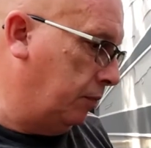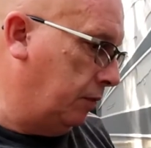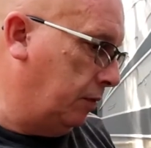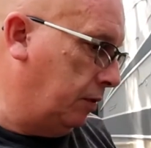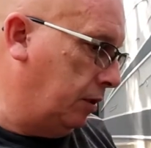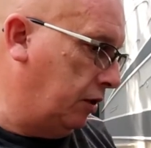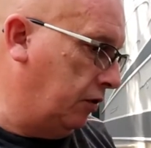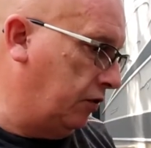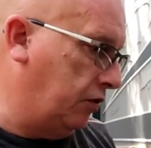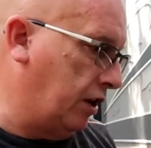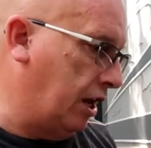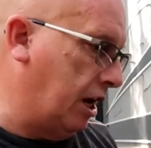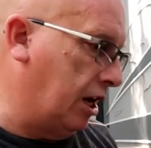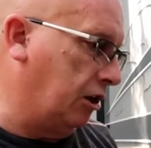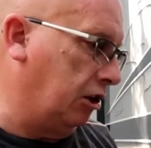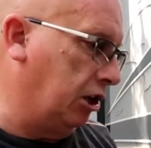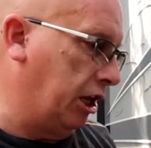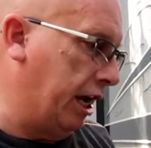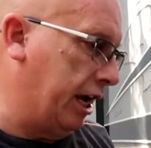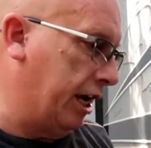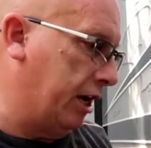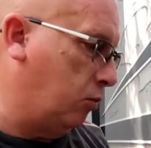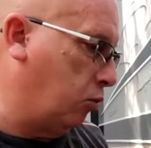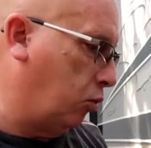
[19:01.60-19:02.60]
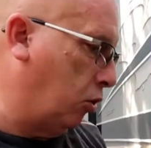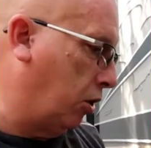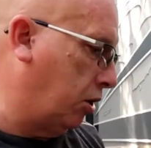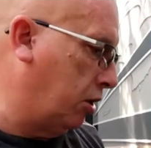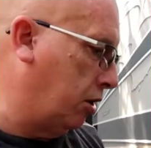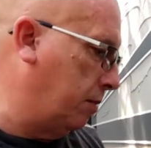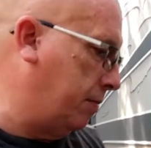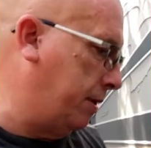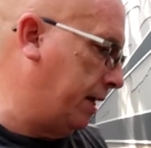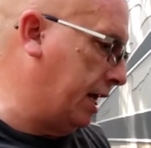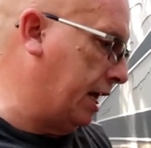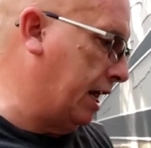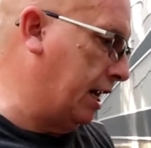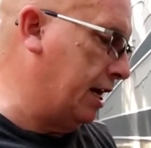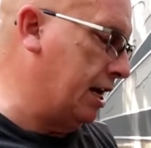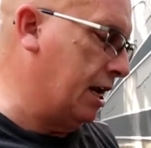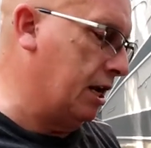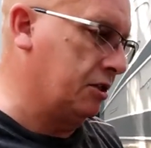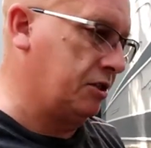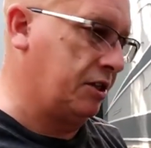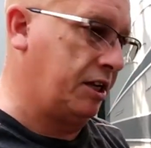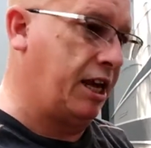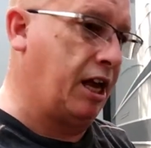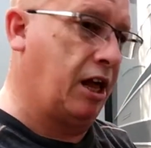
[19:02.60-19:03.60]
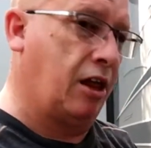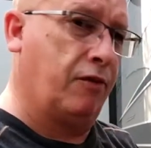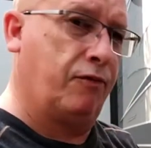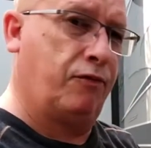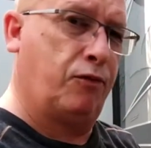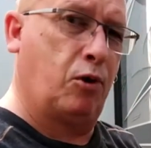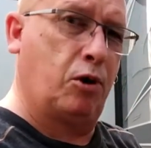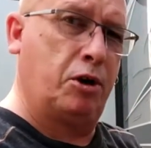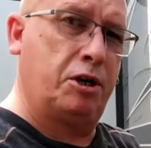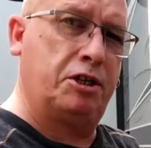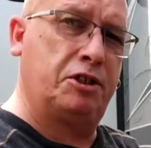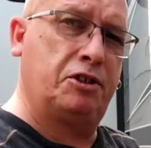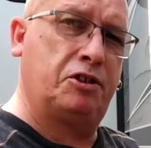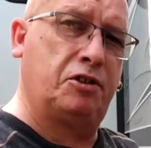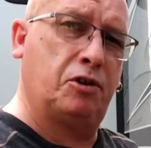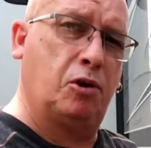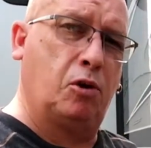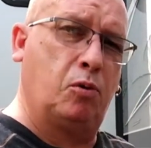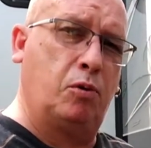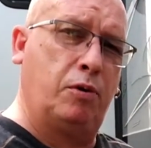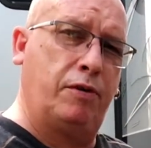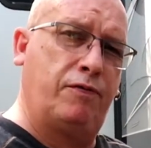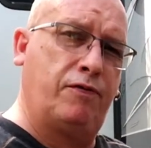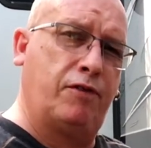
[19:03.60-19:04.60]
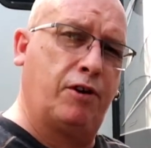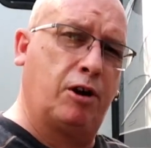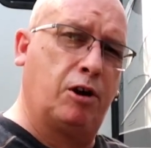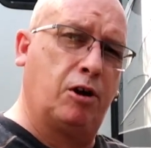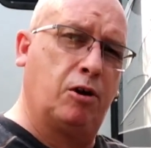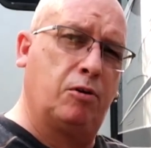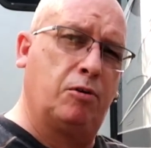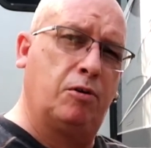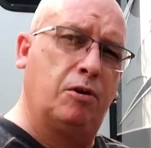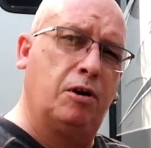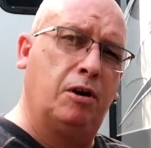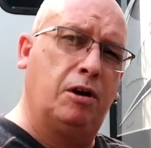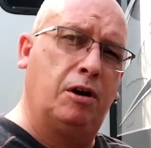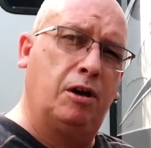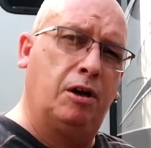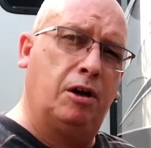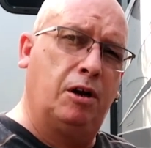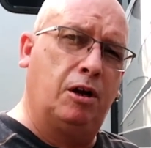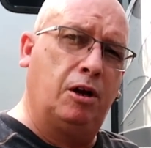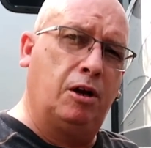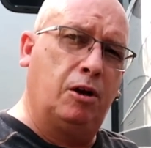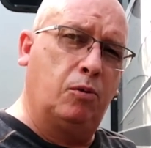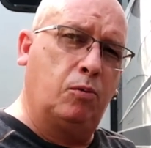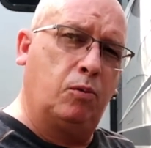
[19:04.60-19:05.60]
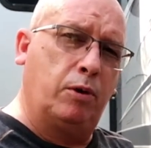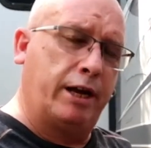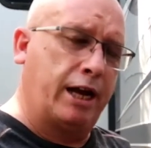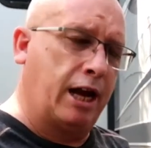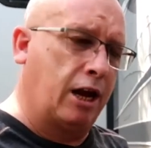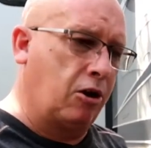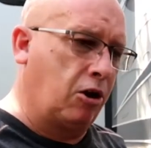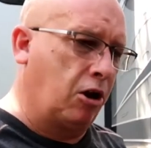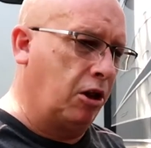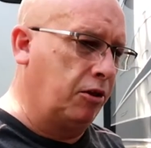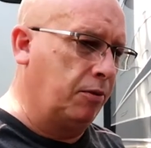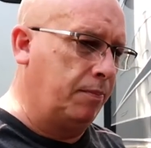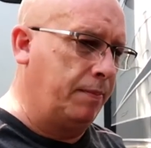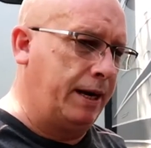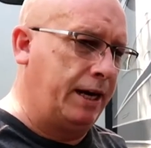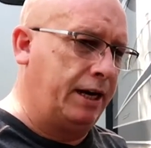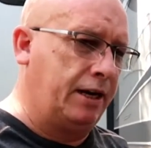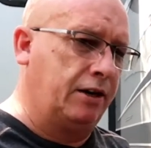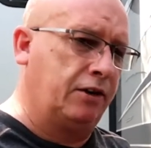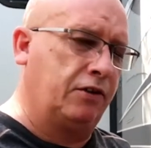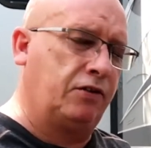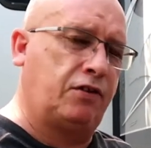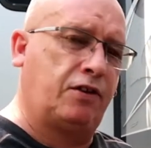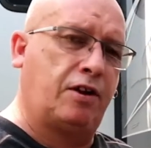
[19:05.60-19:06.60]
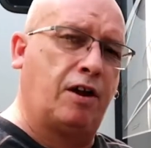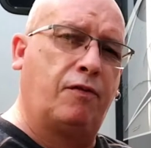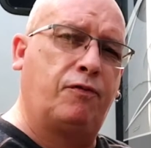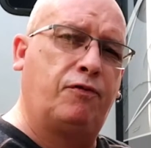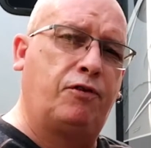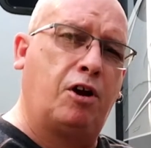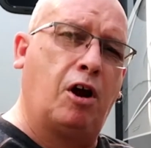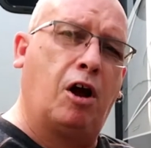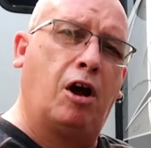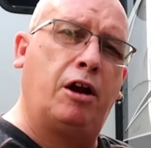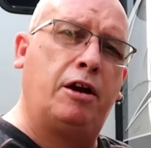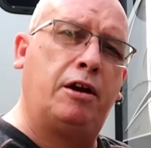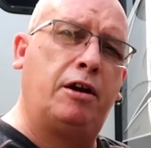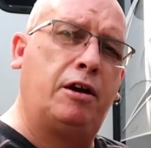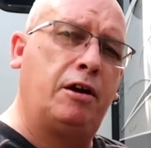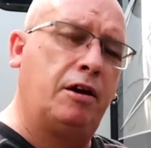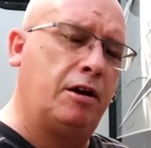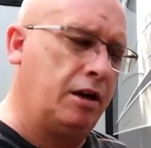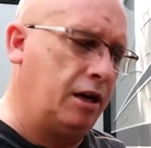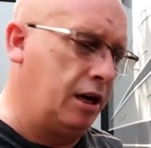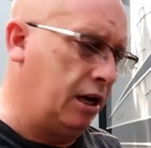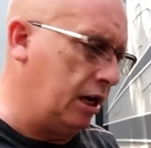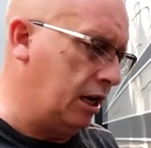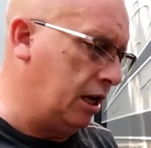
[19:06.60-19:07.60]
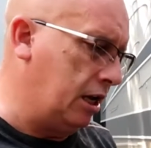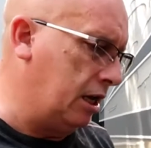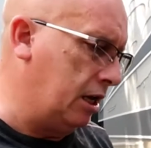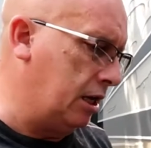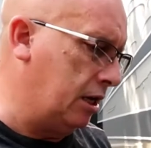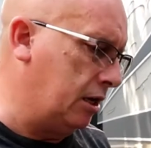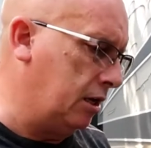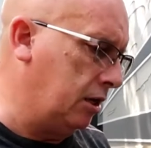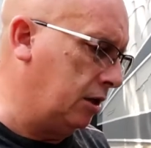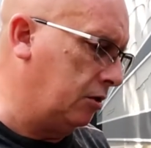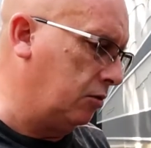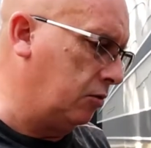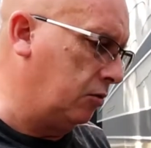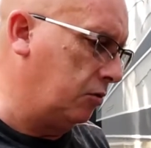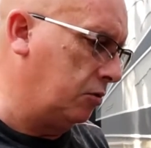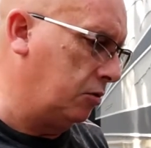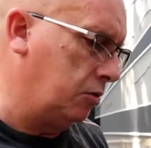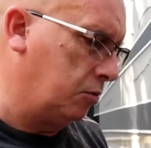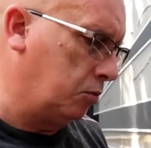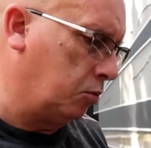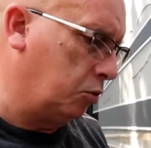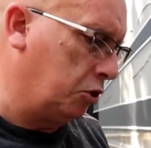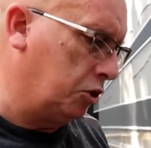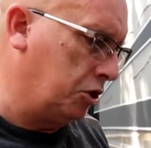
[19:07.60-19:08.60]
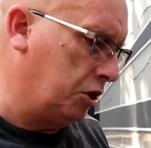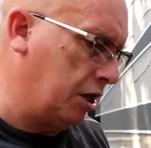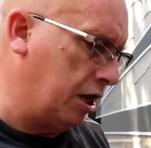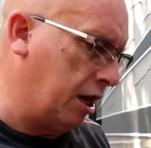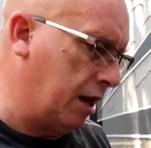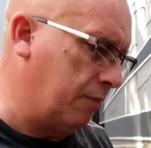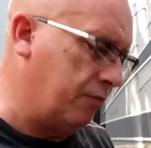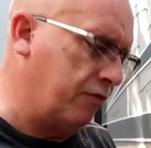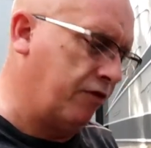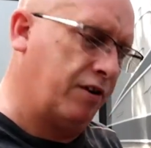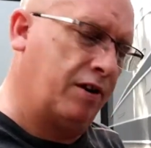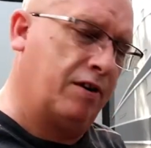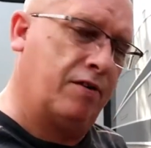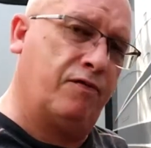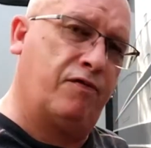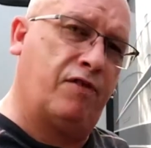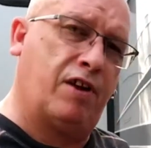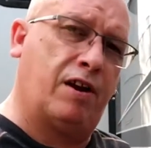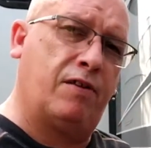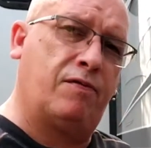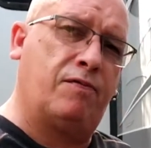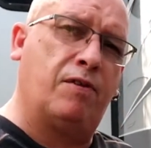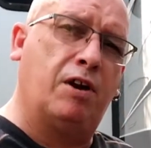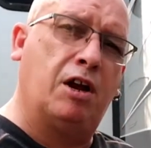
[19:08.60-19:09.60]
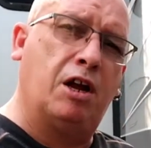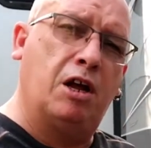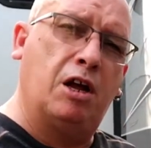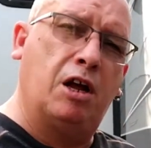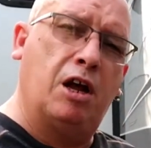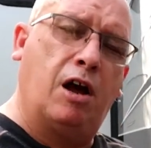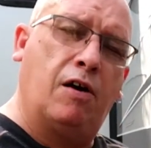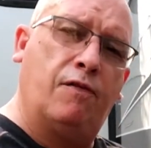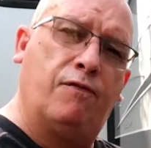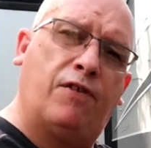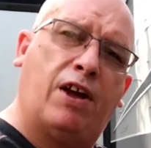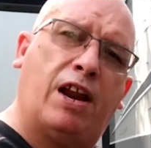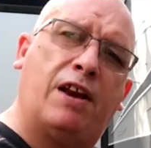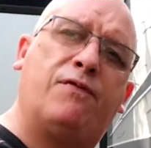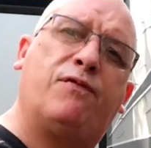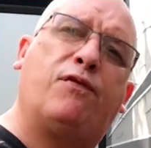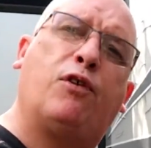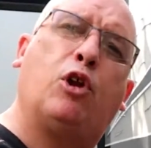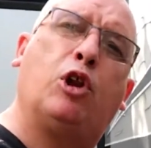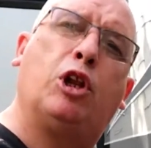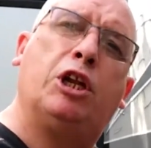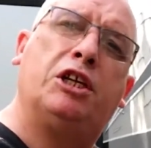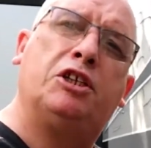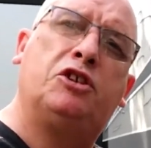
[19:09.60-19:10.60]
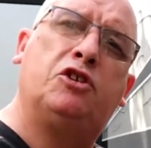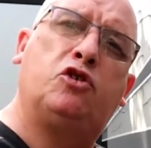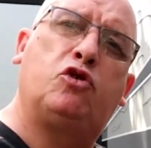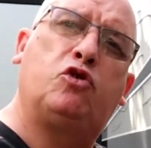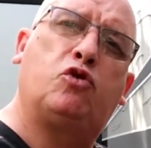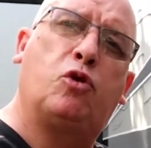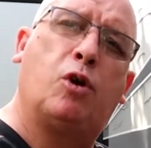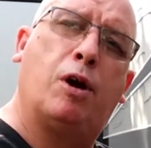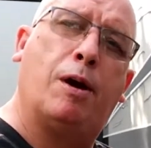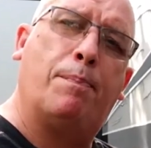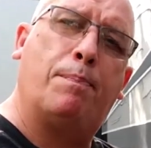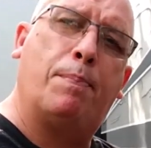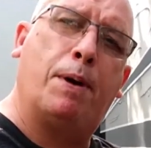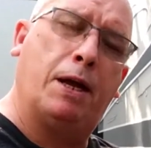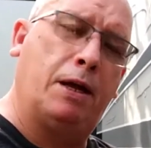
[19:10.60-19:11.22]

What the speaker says: This on a lake. We're going to be heading out to California, so we figured we got all the maintenance stuff done, and we should have an eventful-less trip.